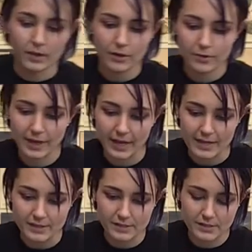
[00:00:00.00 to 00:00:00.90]
Okay,
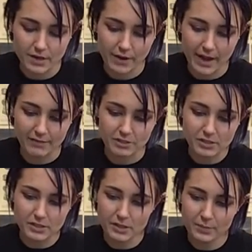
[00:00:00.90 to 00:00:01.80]
so I have
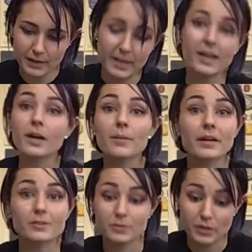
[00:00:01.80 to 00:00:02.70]
just a little bit here
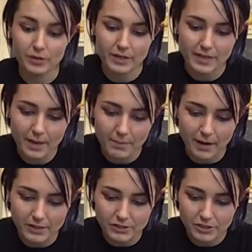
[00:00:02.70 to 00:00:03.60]
because we don't need that
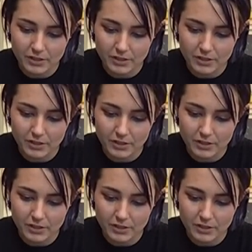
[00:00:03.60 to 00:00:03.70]
much.